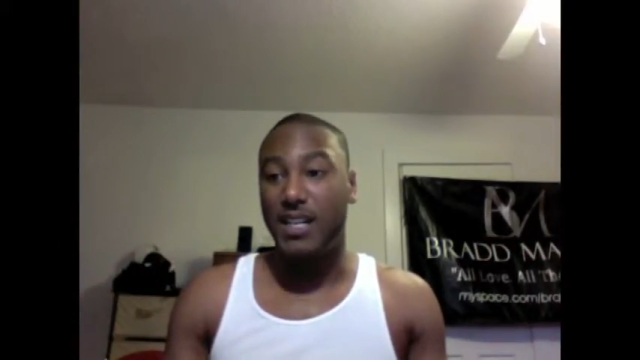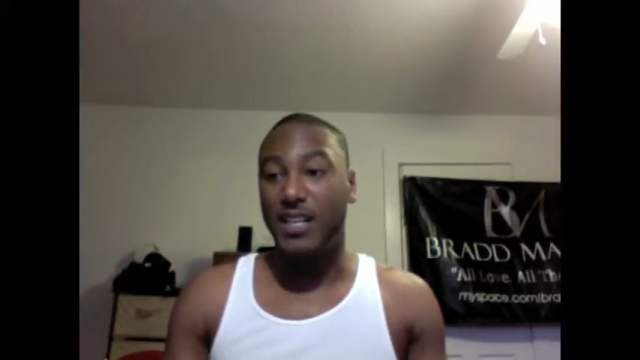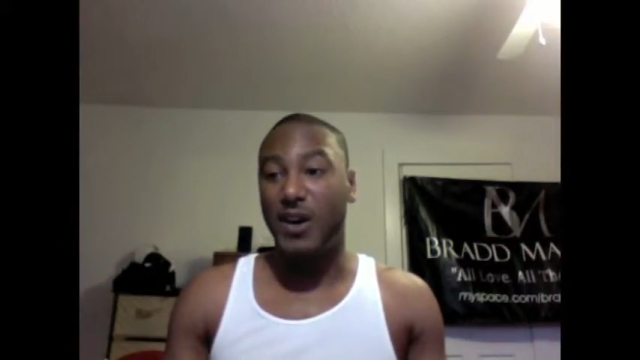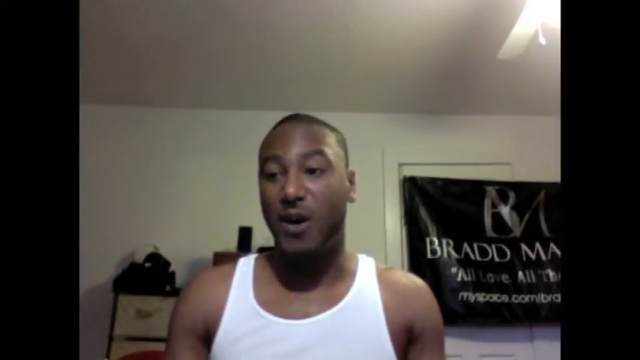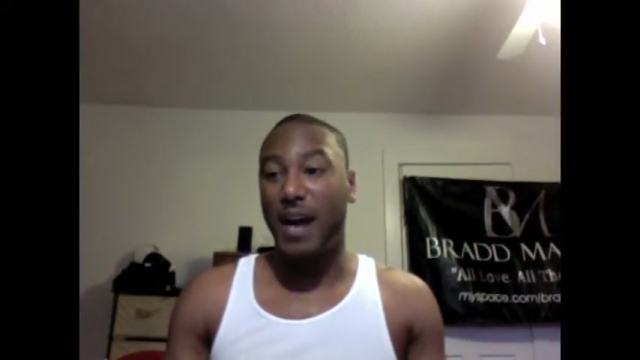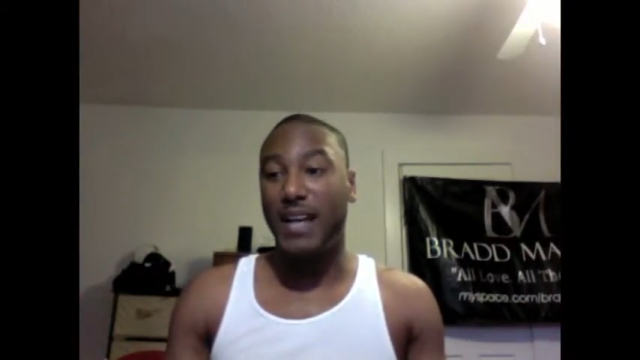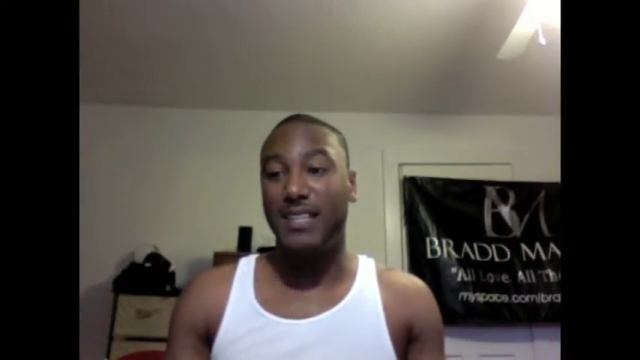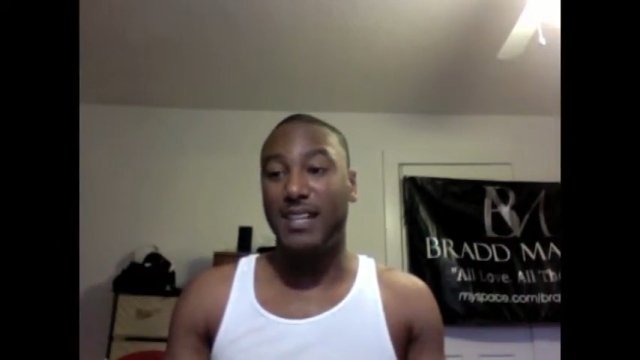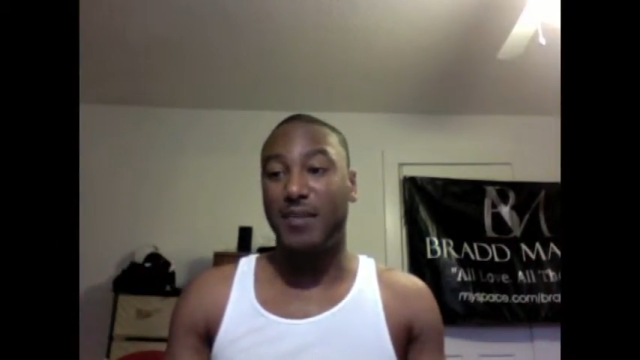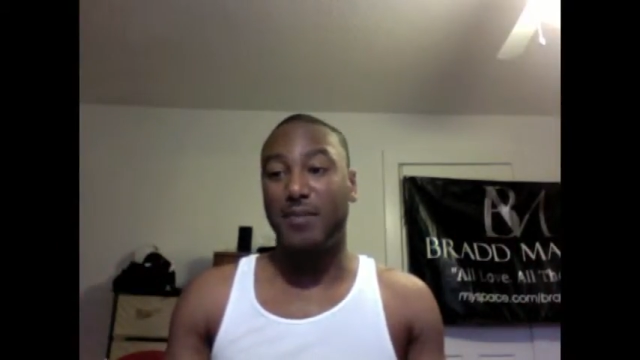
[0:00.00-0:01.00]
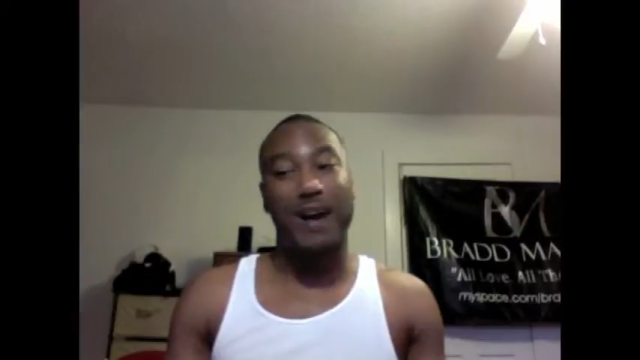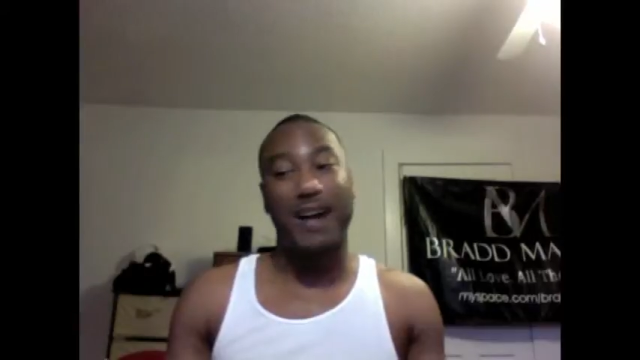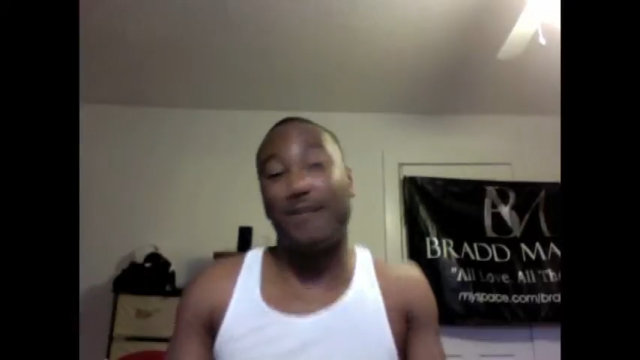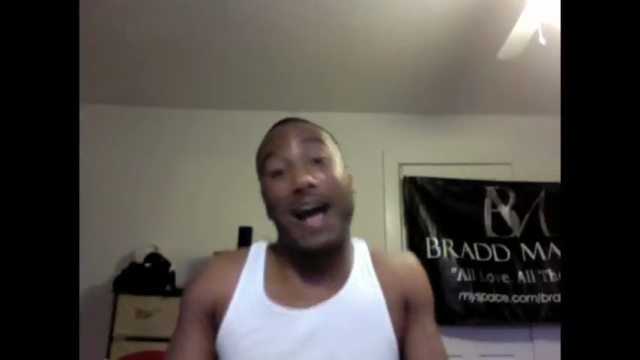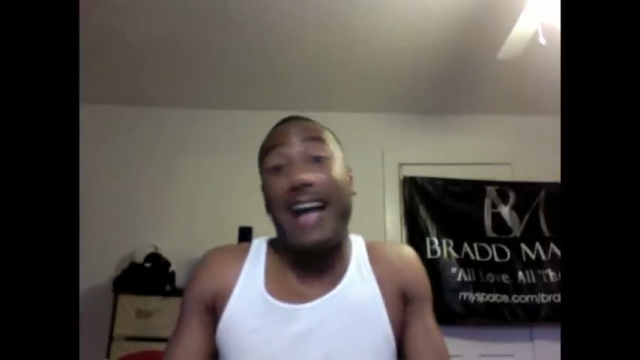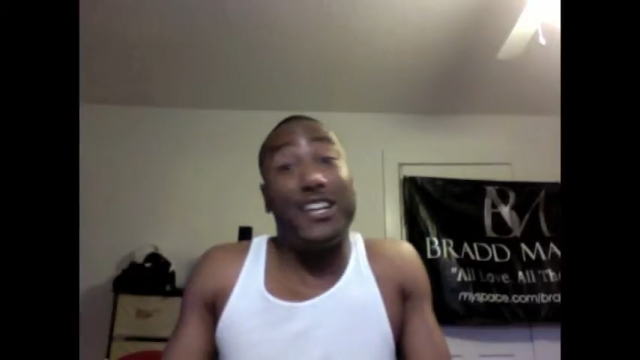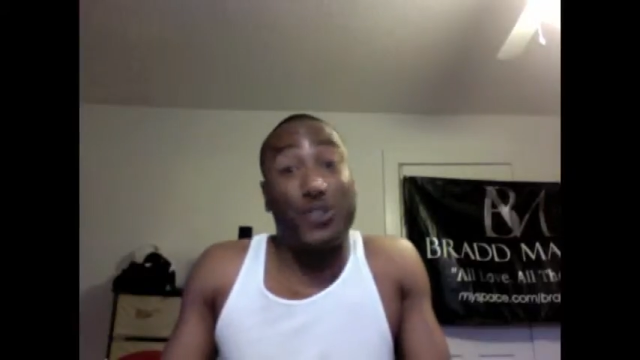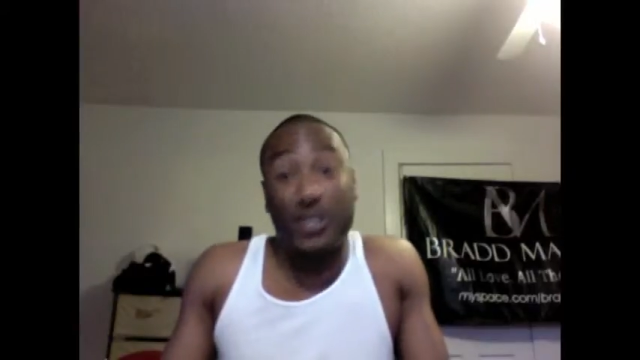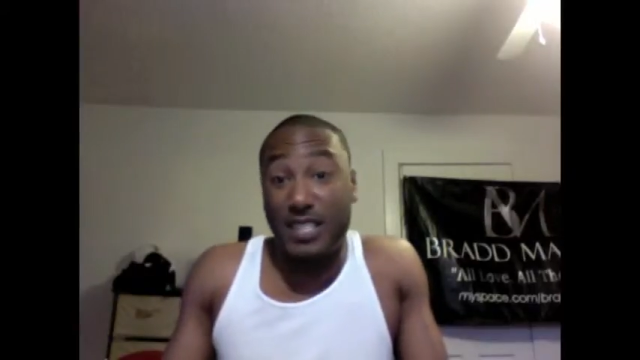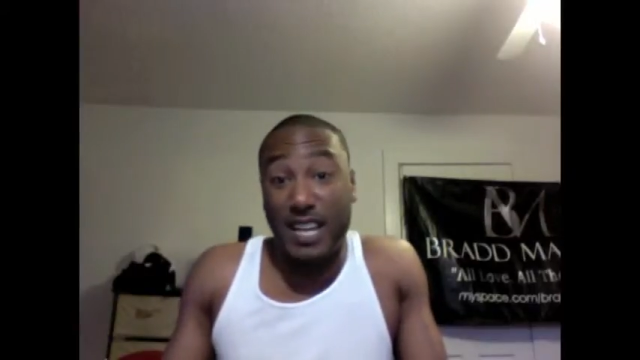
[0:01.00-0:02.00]
I ended up, I had to
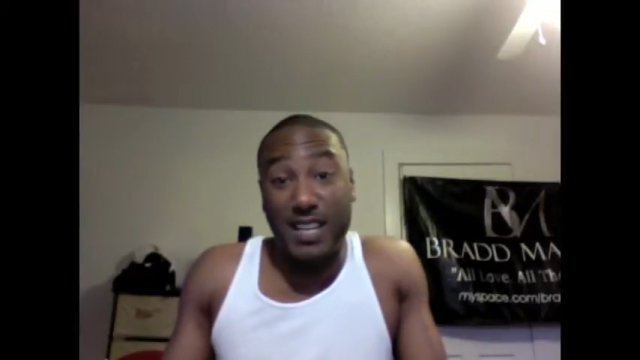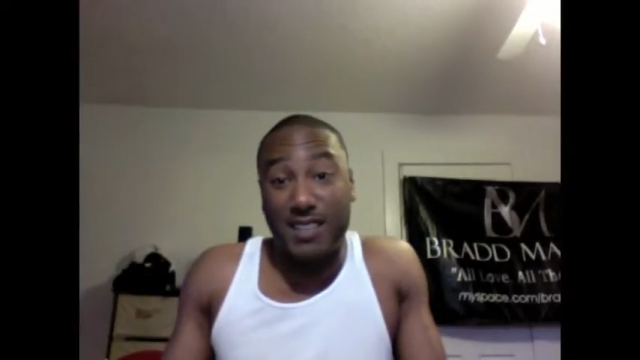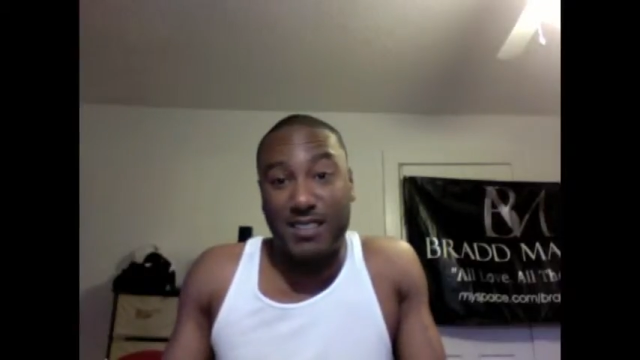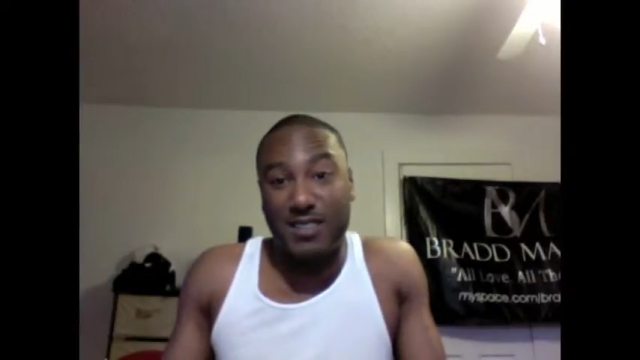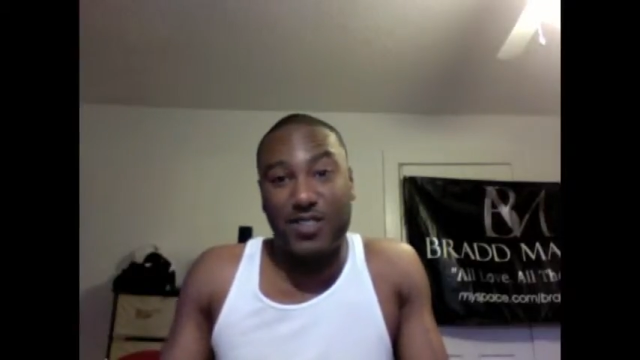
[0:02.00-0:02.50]
go to the stage.